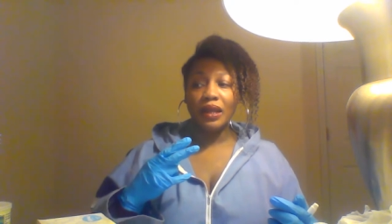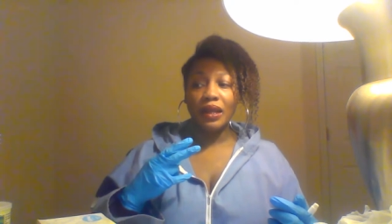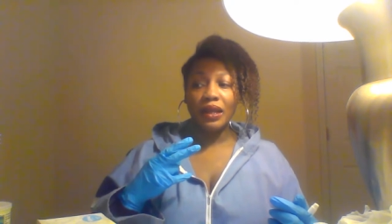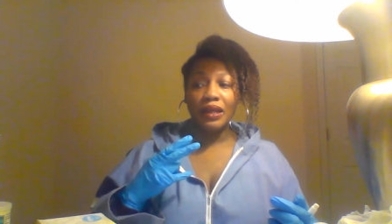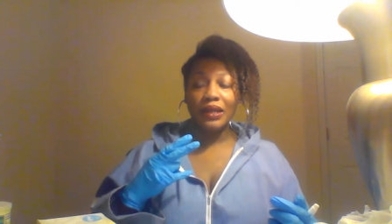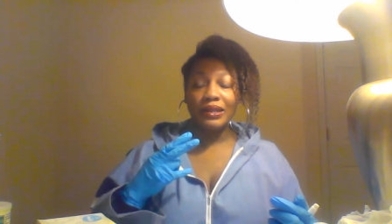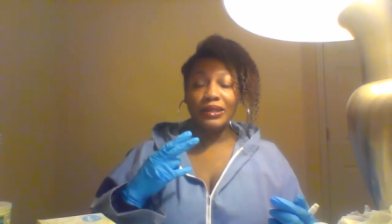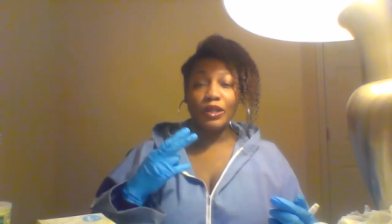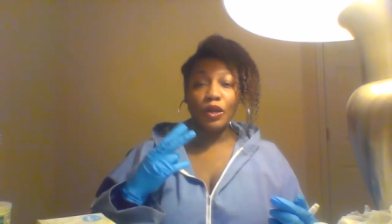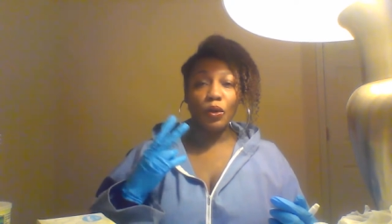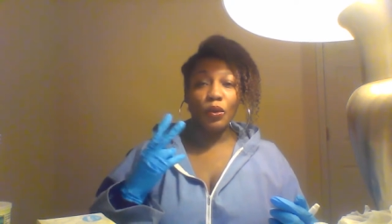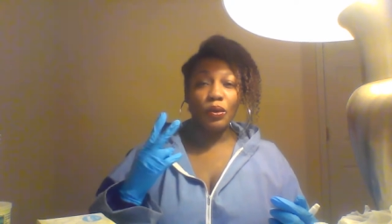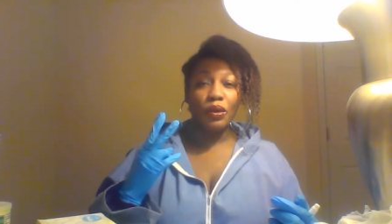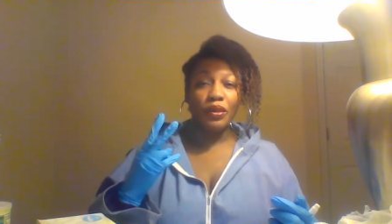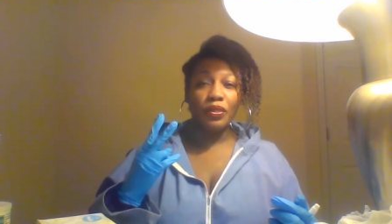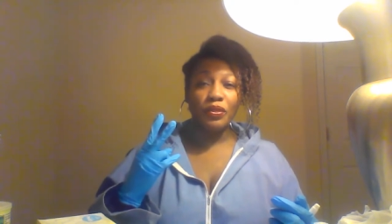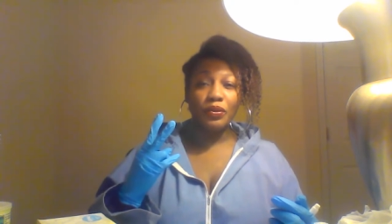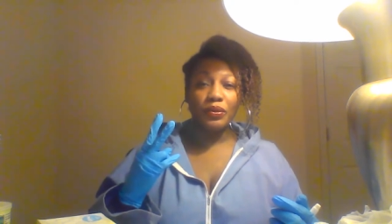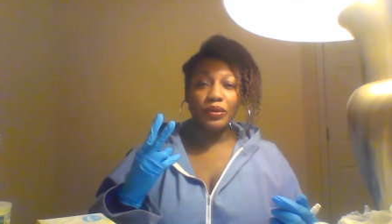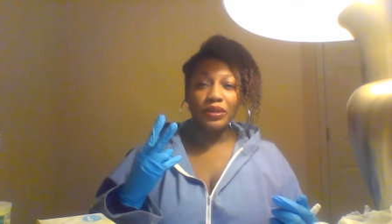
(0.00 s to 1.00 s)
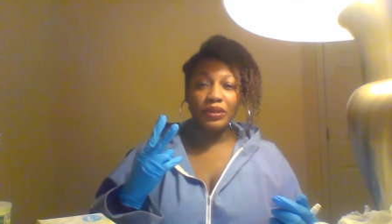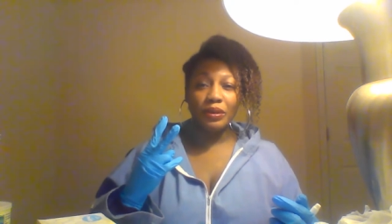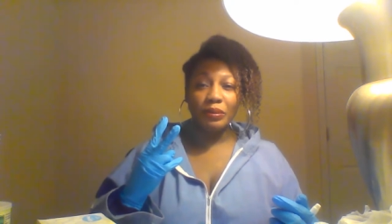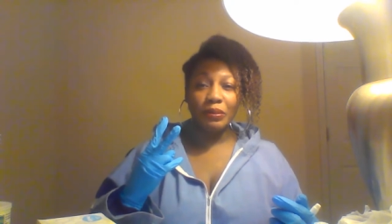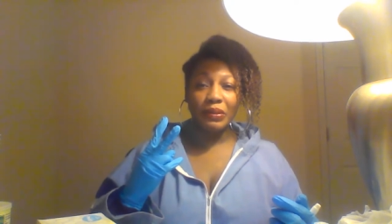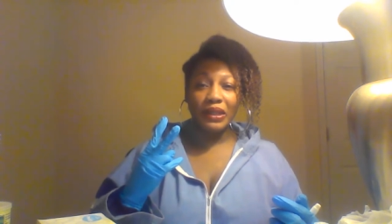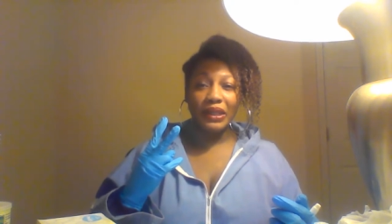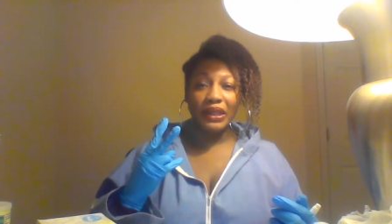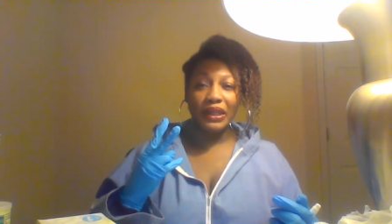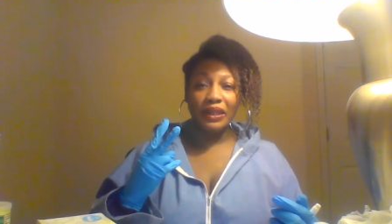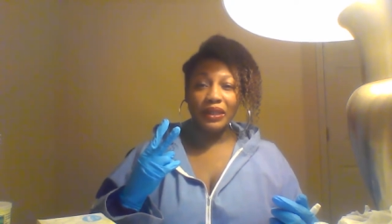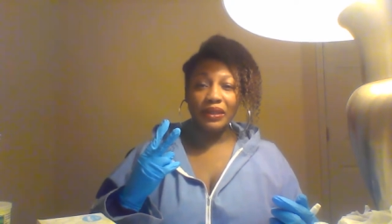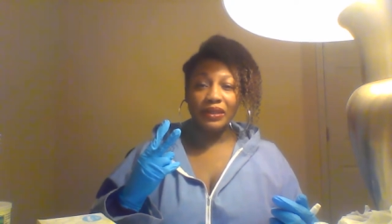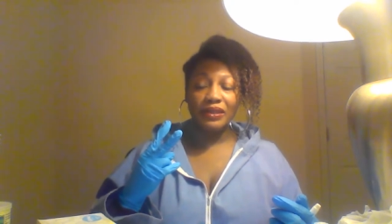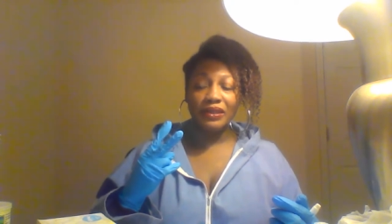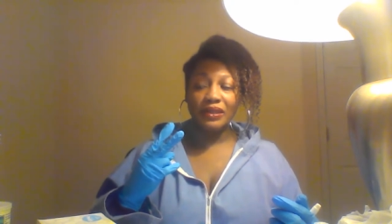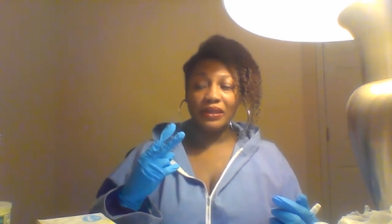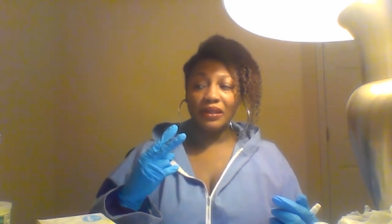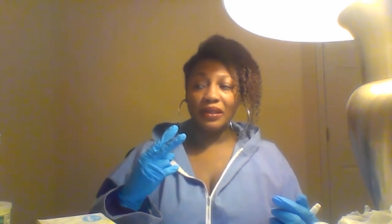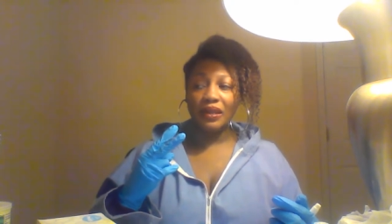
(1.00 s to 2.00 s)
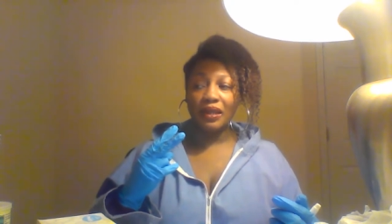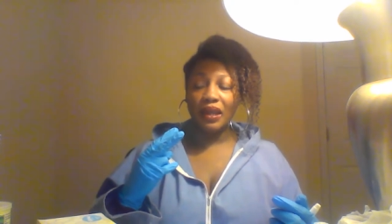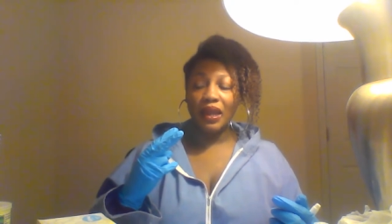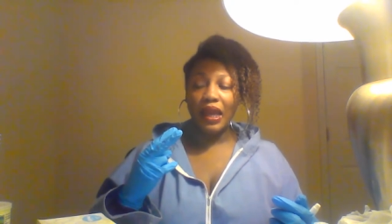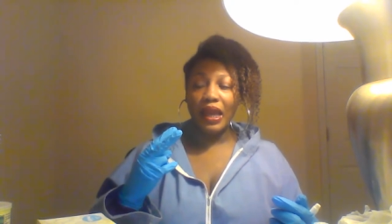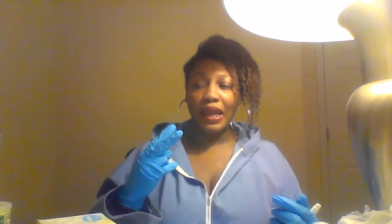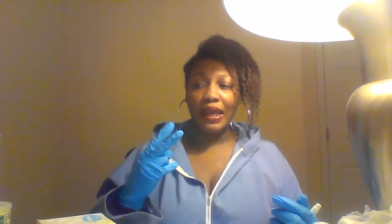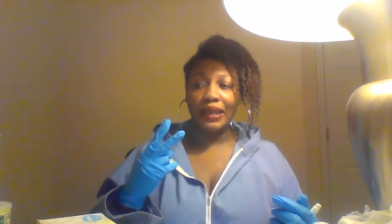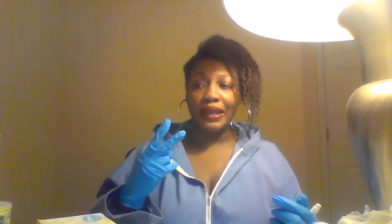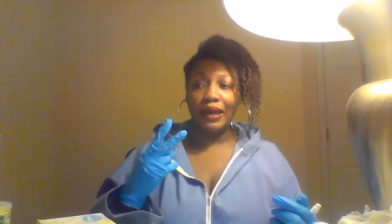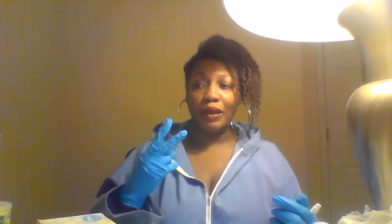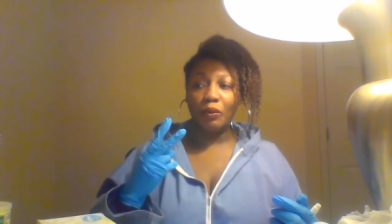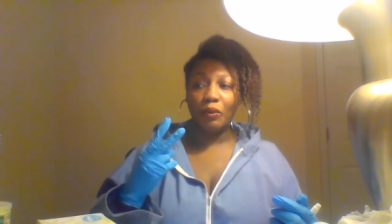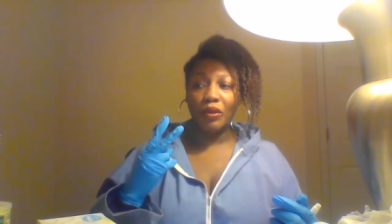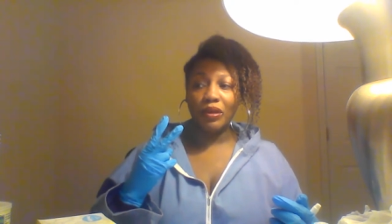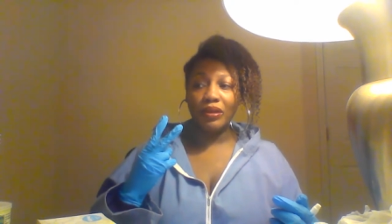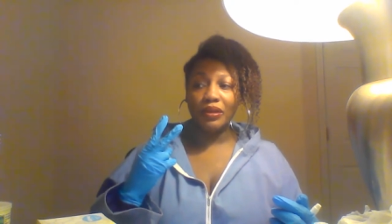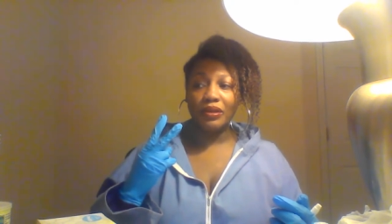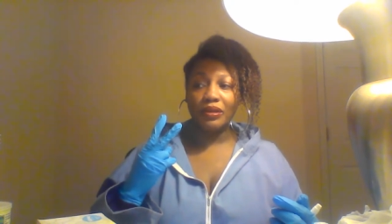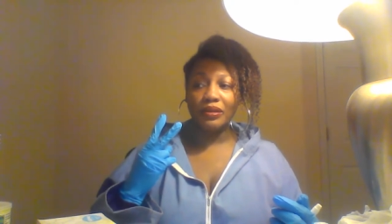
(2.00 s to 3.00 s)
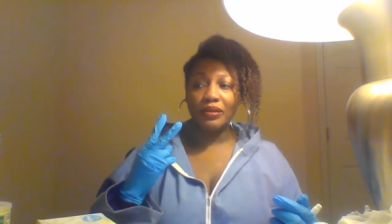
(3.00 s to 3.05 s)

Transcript: is going through some things. And I want